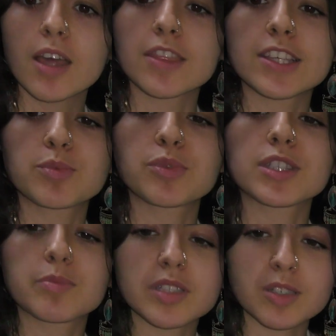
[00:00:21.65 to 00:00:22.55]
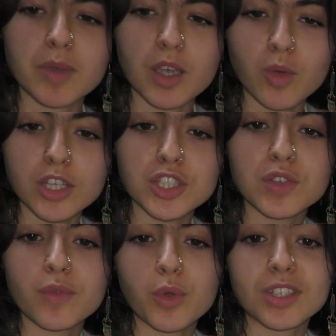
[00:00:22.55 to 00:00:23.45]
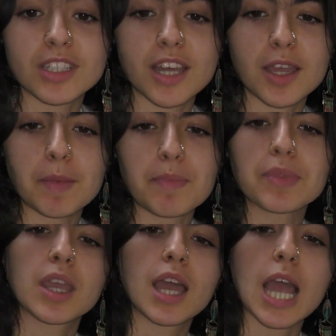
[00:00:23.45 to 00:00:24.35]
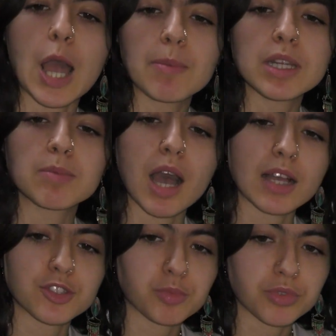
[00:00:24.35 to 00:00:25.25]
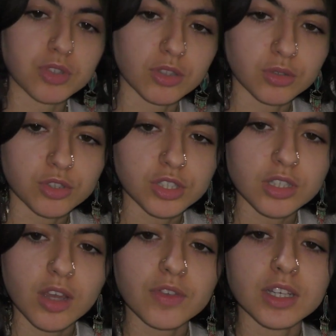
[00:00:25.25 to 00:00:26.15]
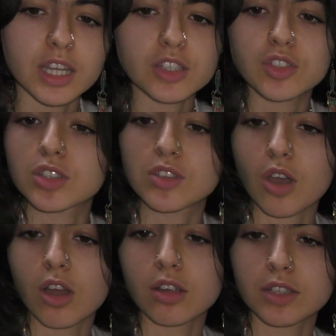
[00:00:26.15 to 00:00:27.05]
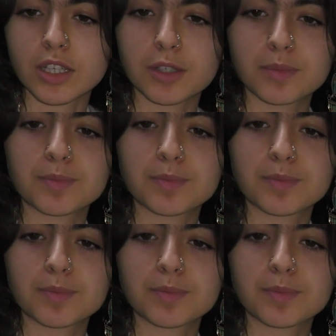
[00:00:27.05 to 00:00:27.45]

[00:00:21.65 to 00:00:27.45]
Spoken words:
This brings me to my question for today. How many possible solutions of connections are there?